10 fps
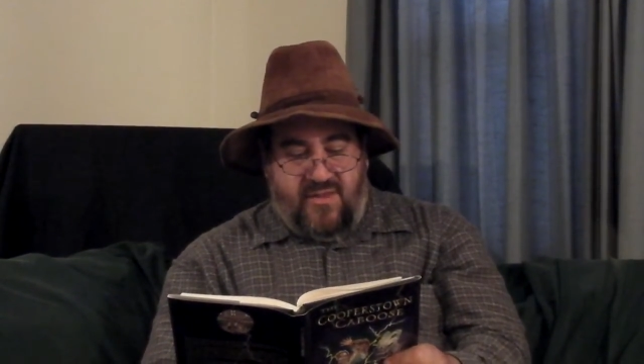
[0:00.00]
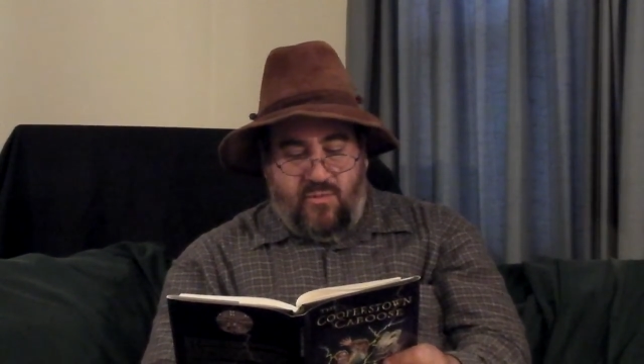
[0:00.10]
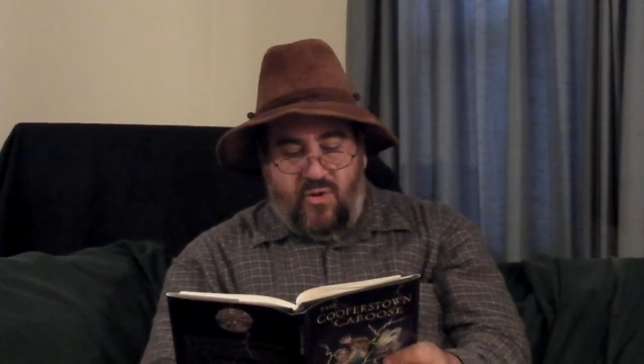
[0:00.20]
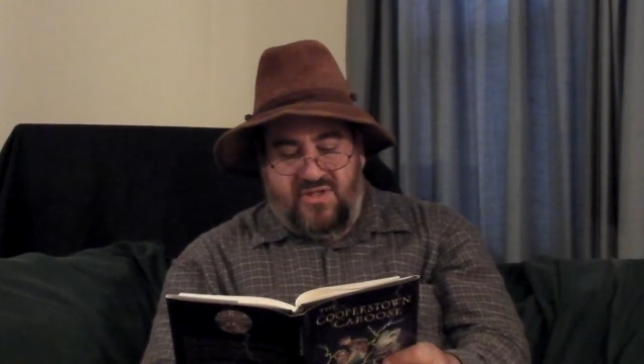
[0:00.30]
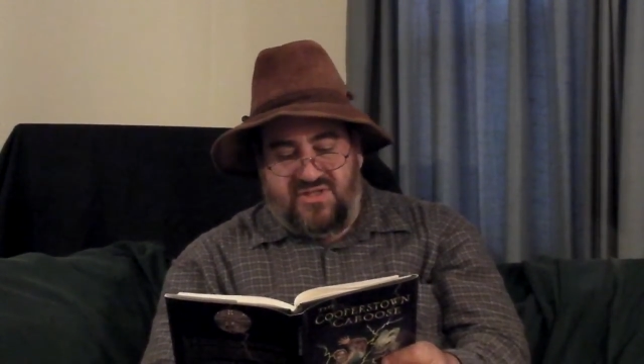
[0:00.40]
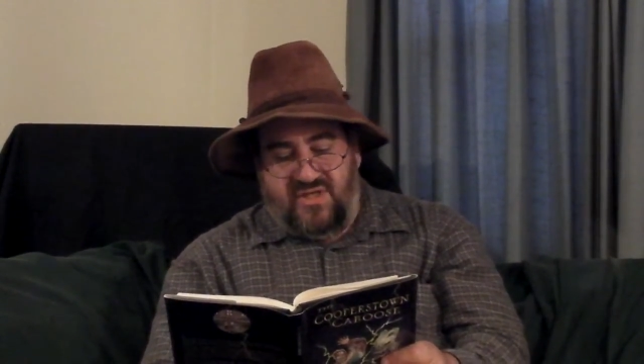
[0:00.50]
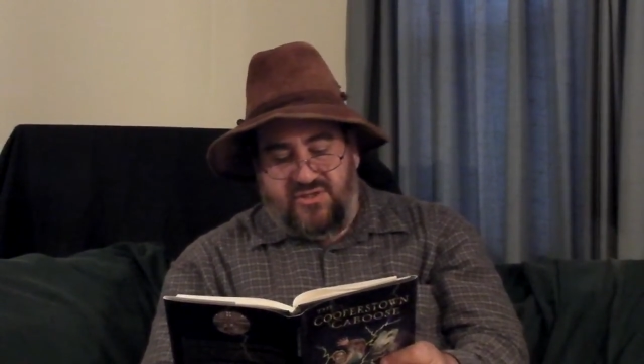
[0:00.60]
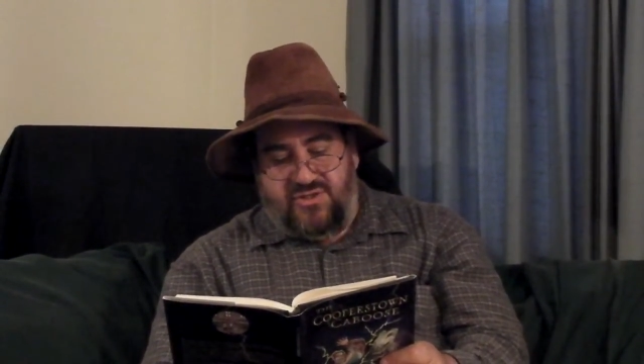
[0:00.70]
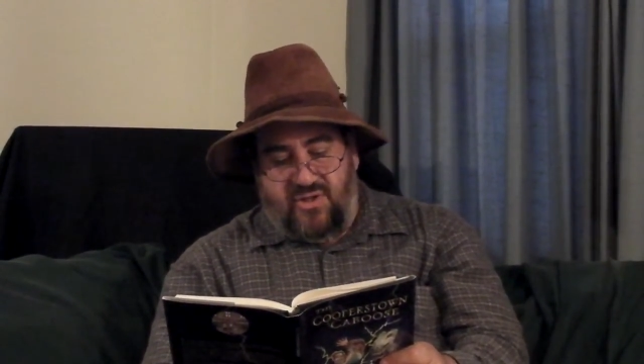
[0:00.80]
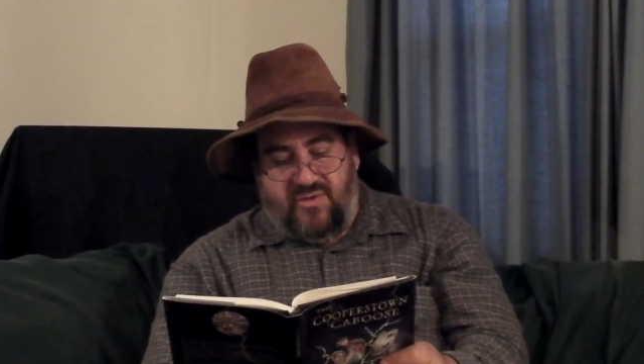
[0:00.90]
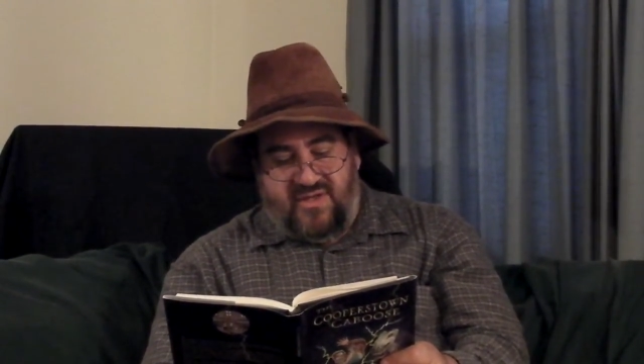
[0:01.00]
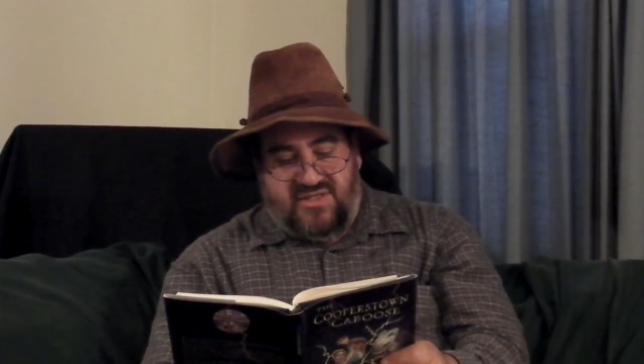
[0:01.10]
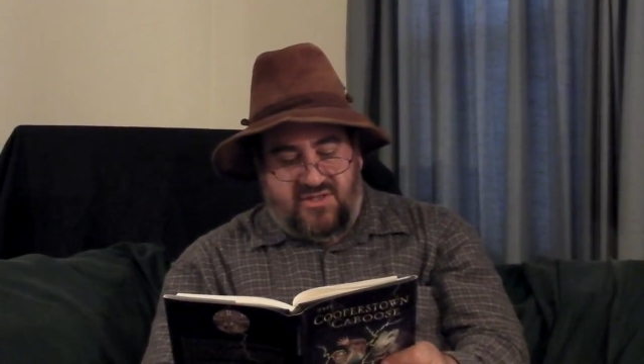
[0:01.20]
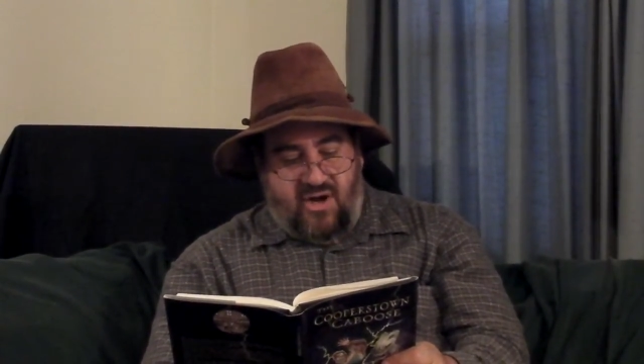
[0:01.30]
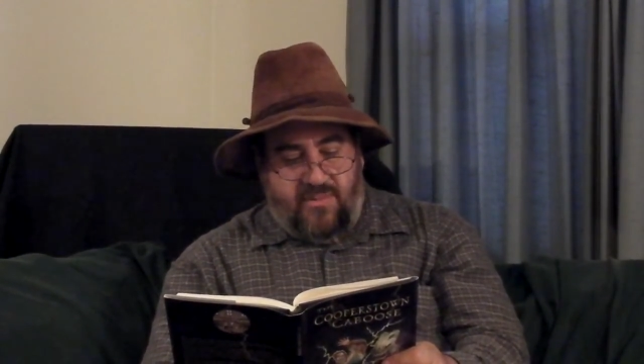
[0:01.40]
The morning sun shone on
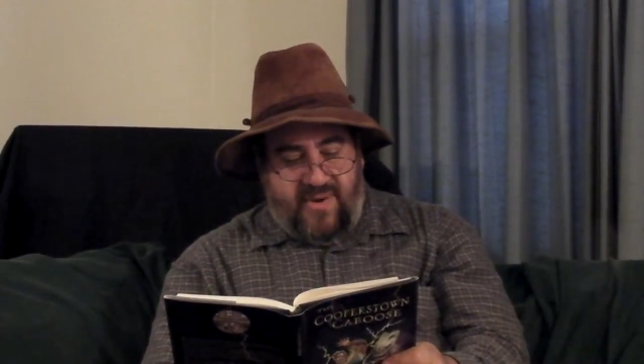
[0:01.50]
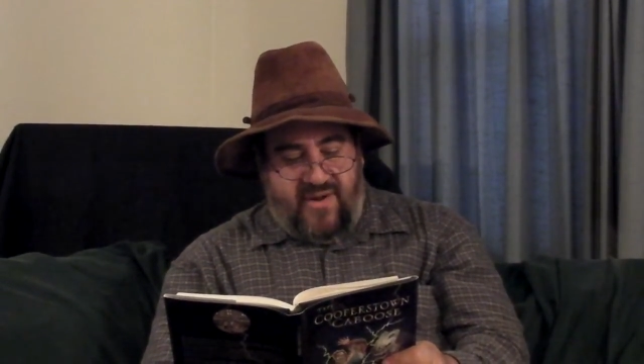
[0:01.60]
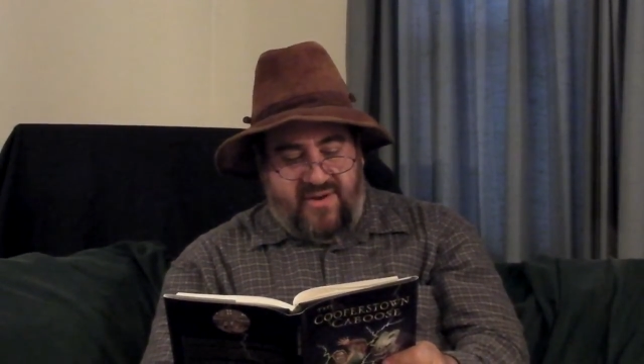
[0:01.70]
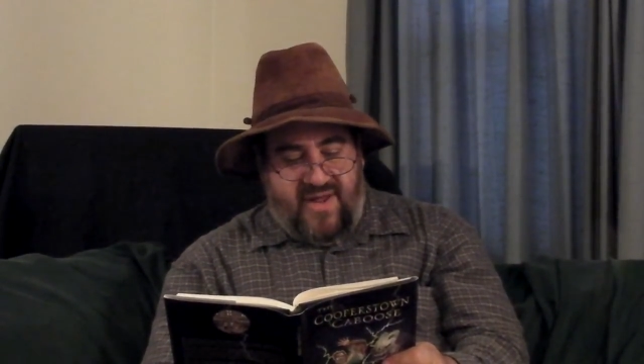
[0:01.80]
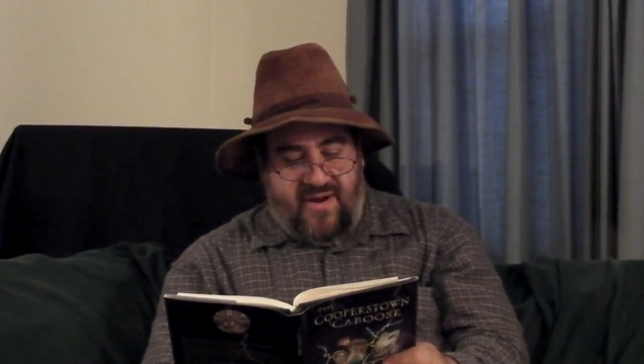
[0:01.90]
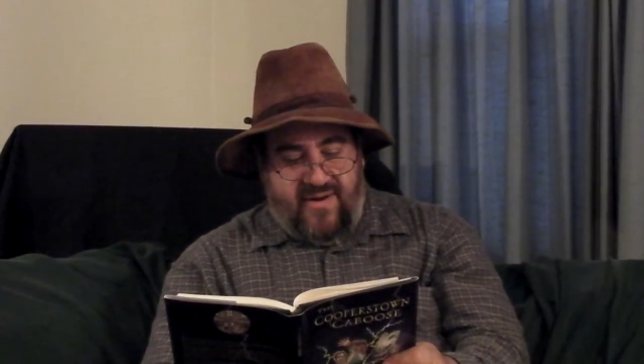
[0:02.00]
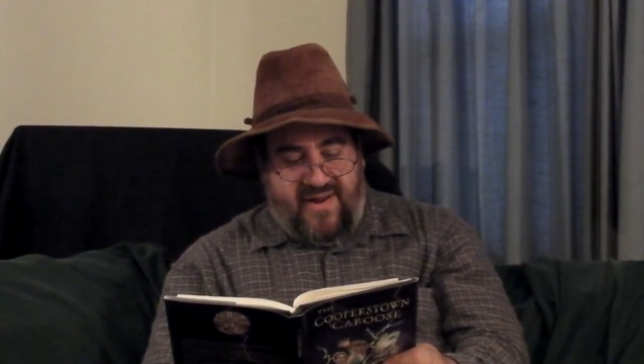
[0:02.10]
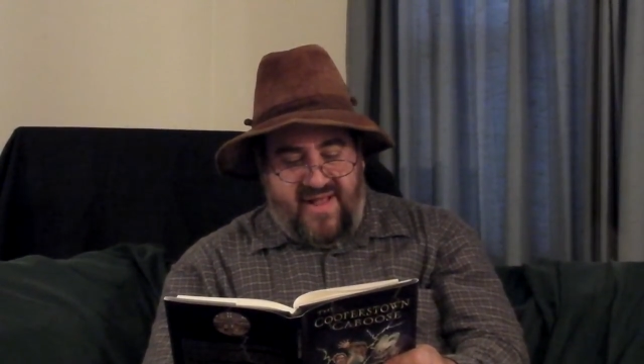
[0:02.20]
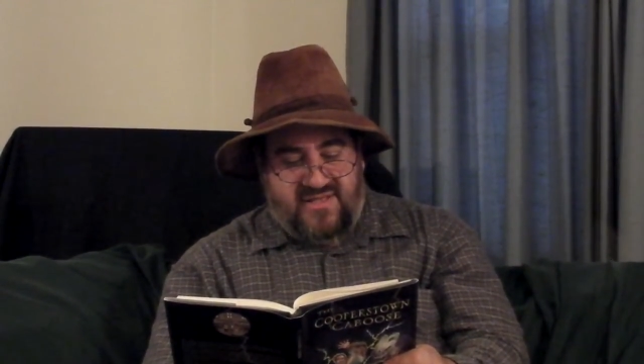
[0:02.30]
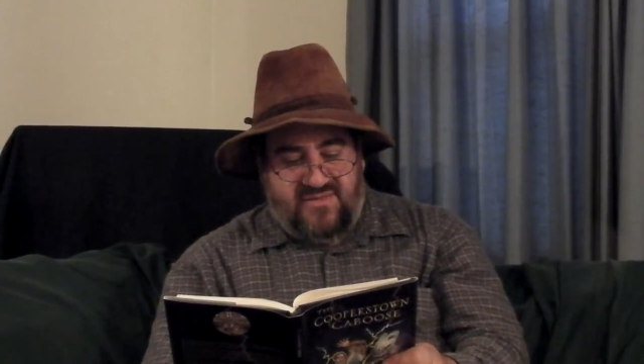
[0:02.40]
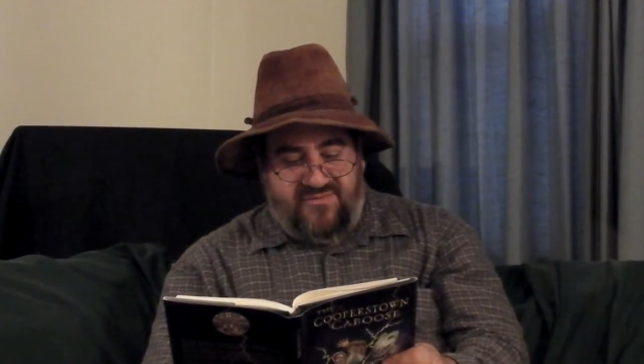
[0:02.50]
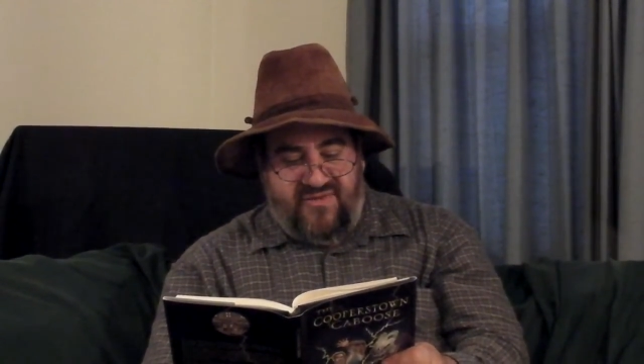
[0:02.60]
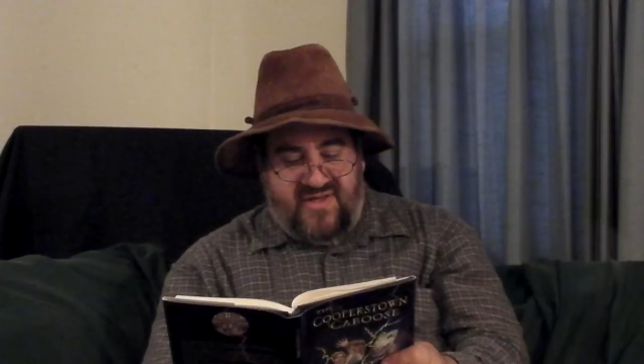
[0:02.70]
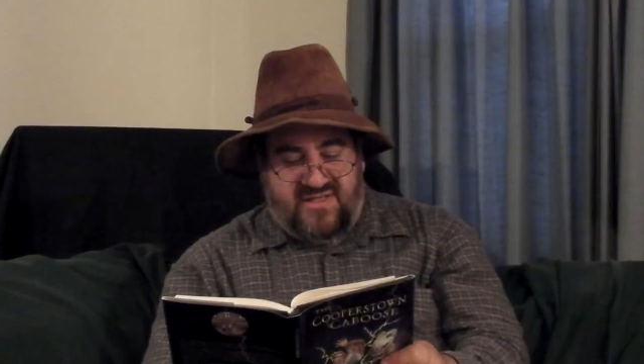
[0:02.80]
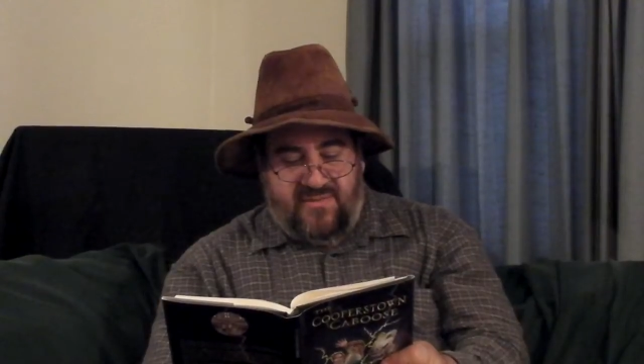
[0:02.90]
his dark brown hair and handsome
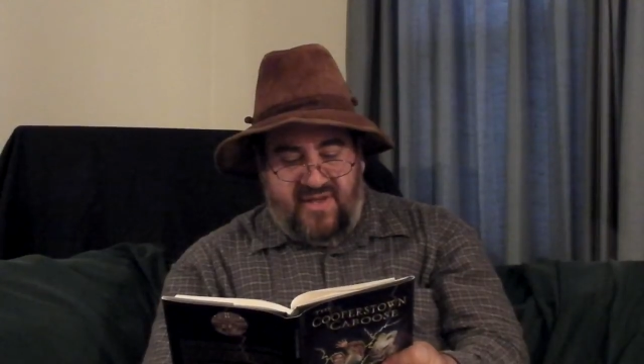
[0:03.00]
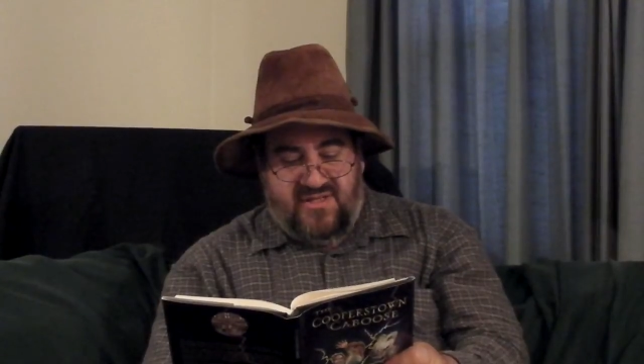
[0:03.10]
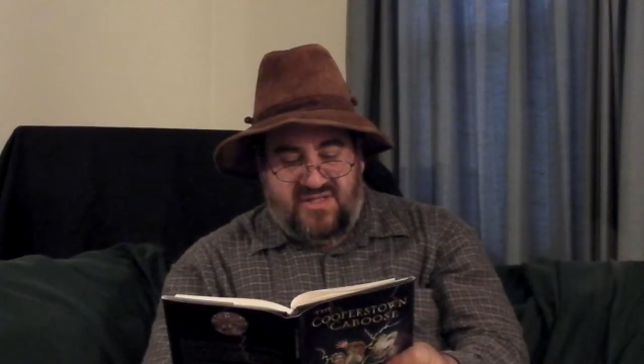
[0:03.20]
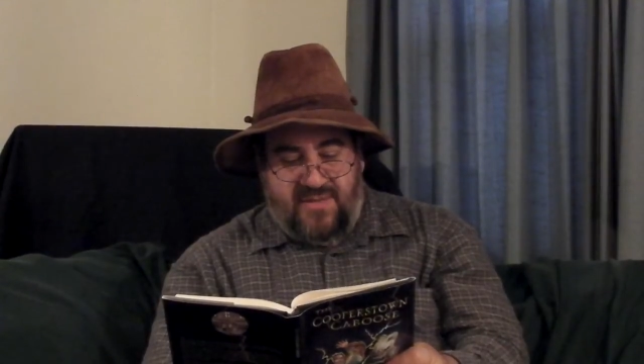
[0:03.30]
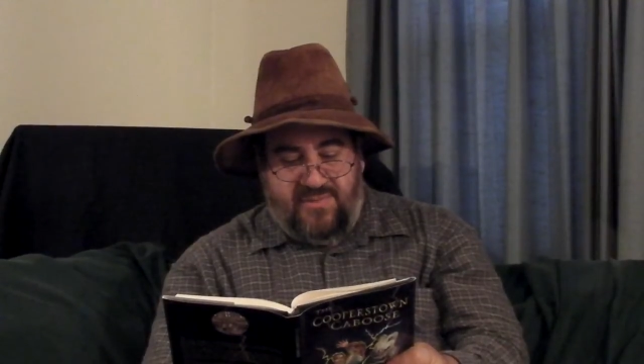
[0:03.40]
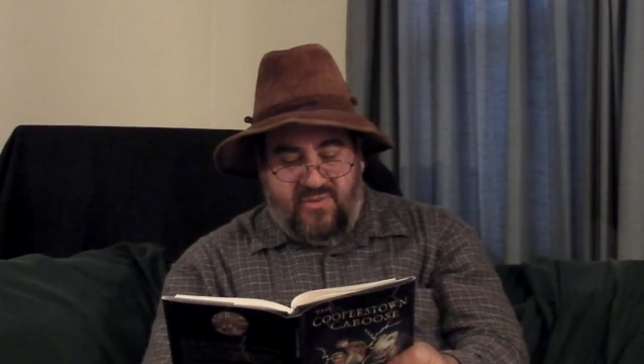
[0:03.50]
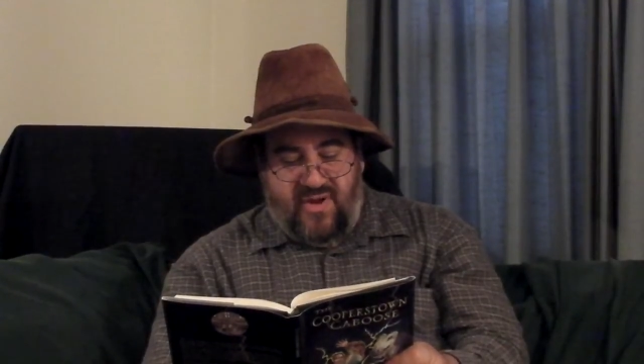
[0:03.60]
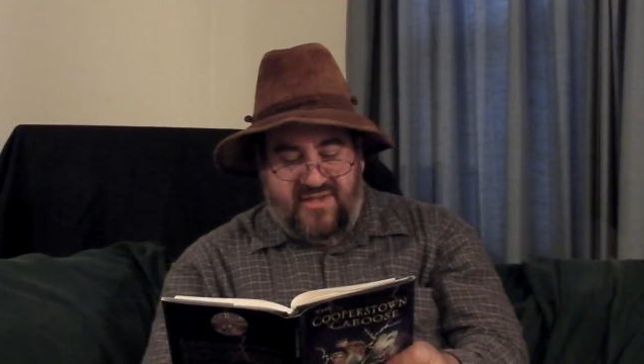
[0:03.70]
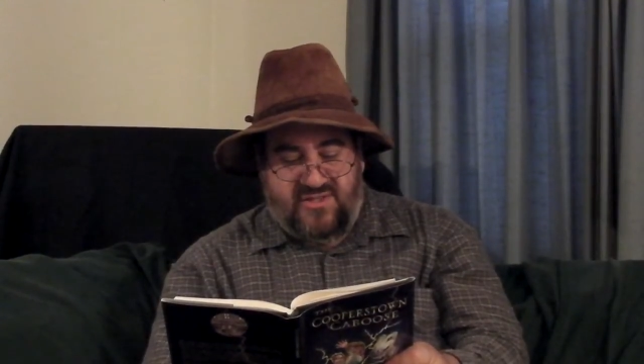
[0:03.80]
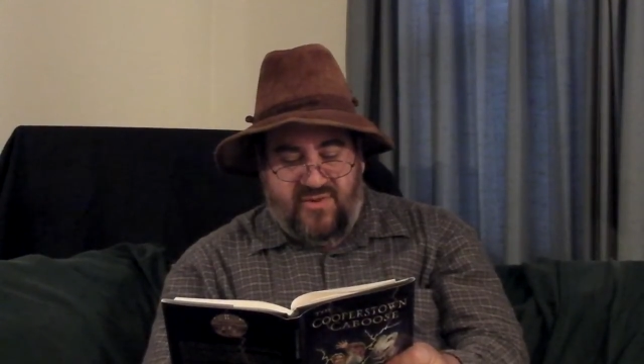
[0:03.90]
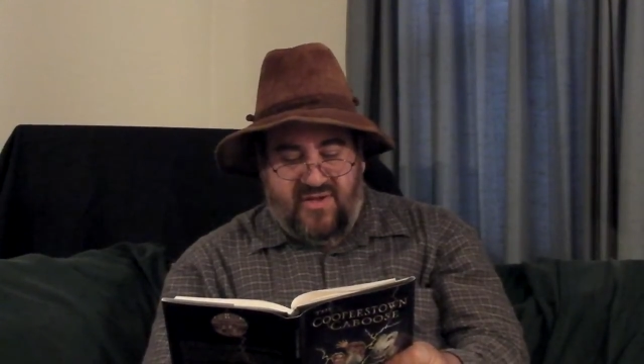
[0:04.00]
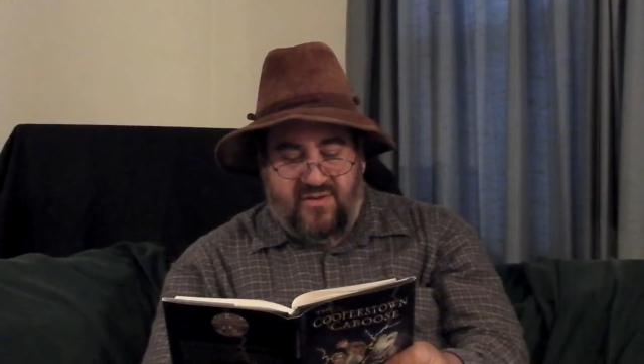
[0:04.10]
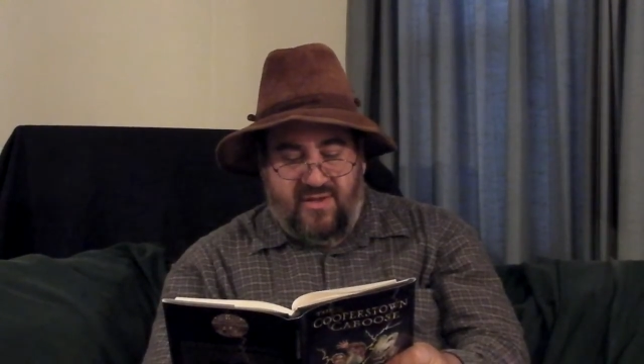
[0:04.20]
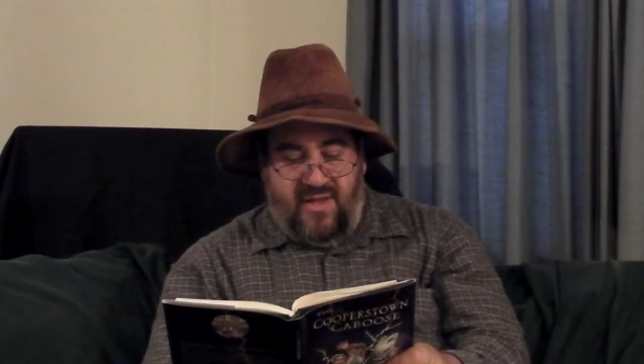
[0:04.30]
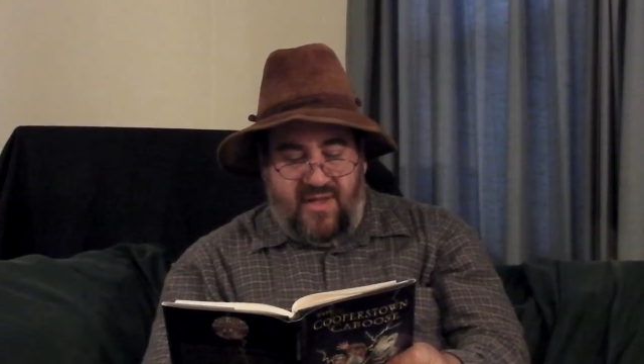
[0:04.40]
face and made his deep blue eyes twinkle.